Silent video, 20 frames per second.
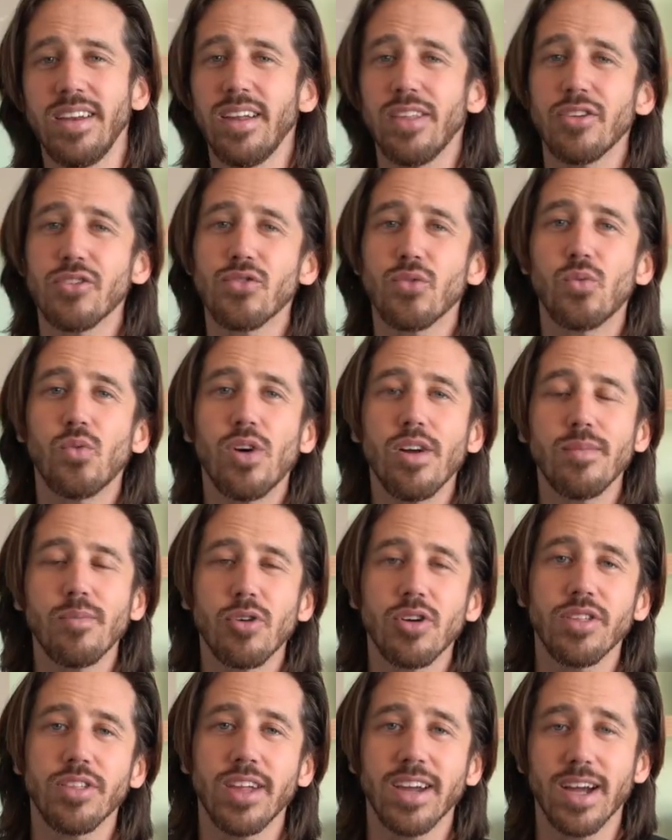Now there's one
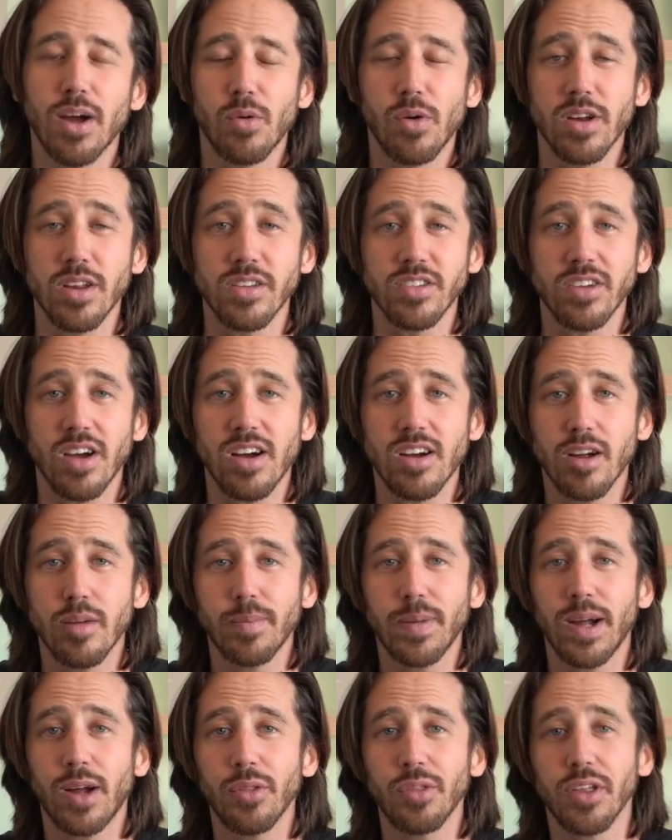more thing I want to talk
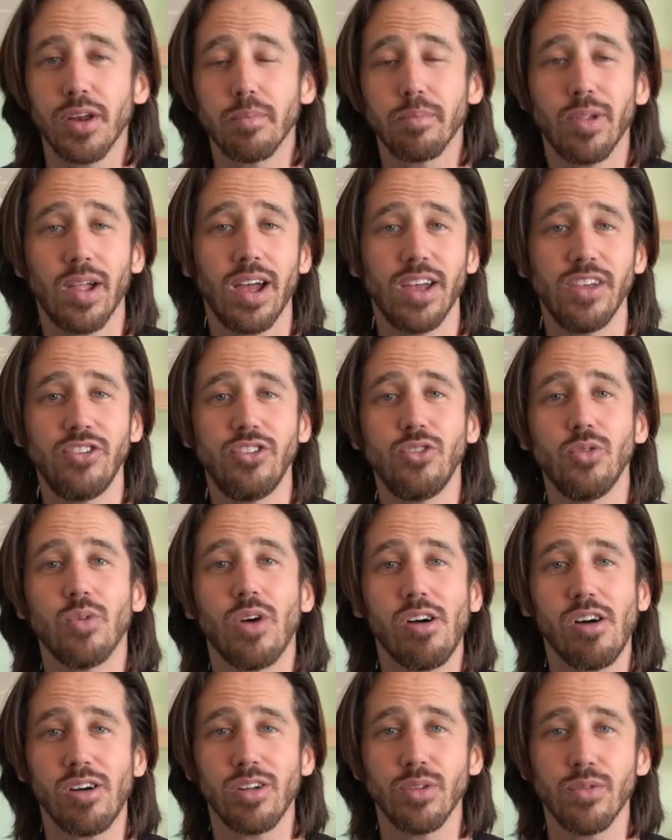about that applies
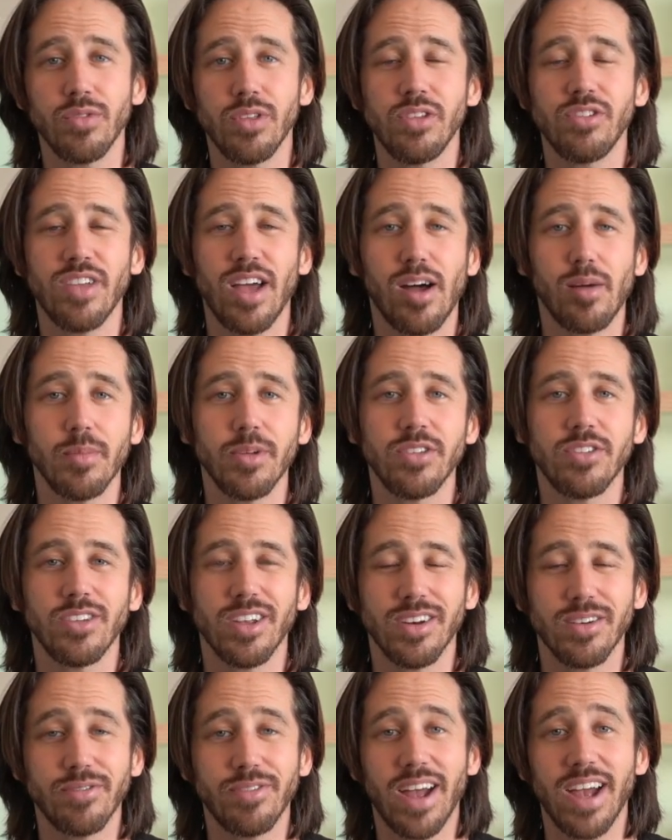to all of these helmets
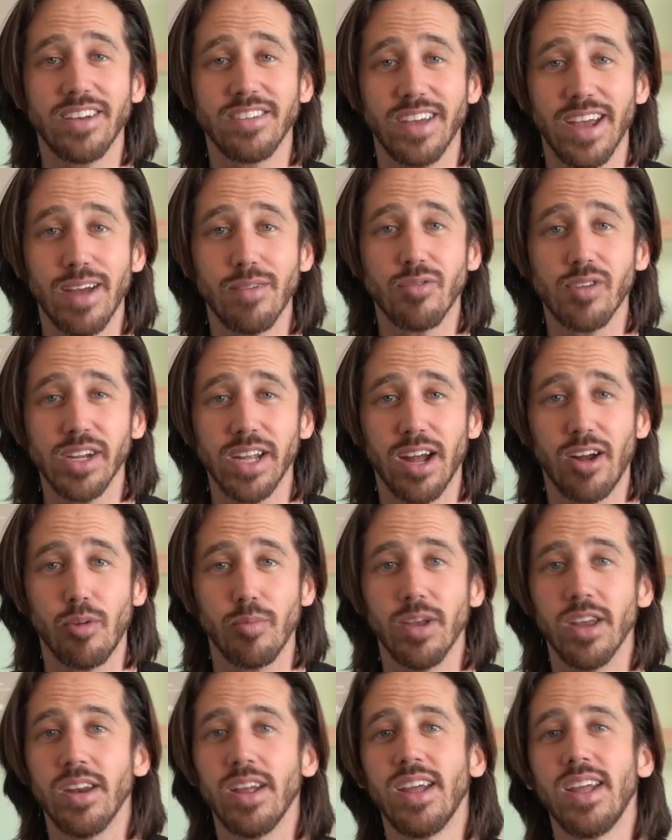and in fact every
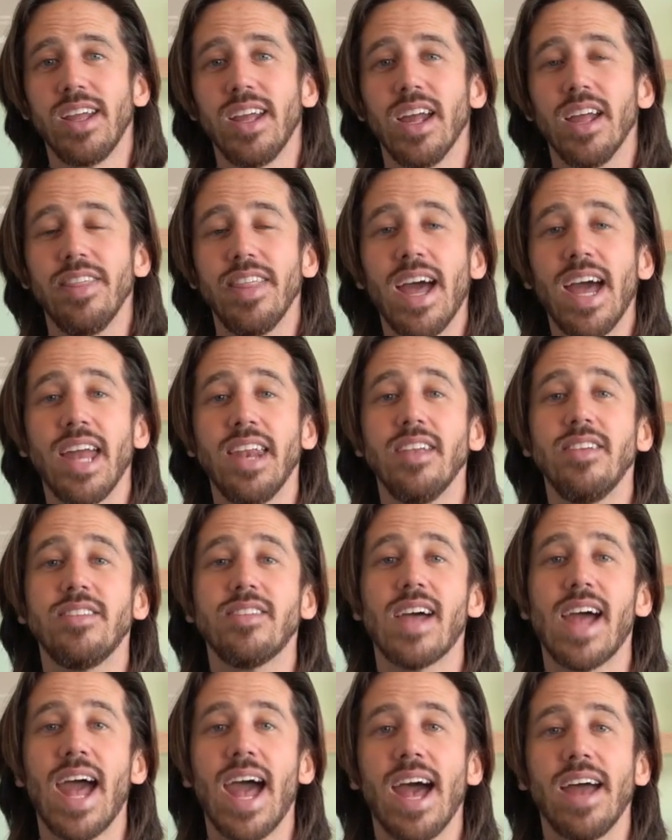helmet, and that
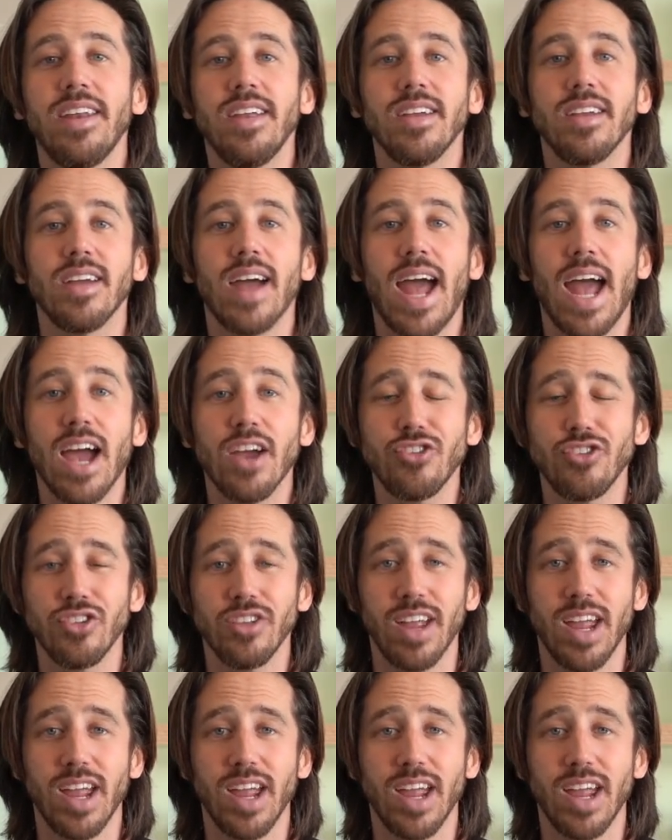is adding action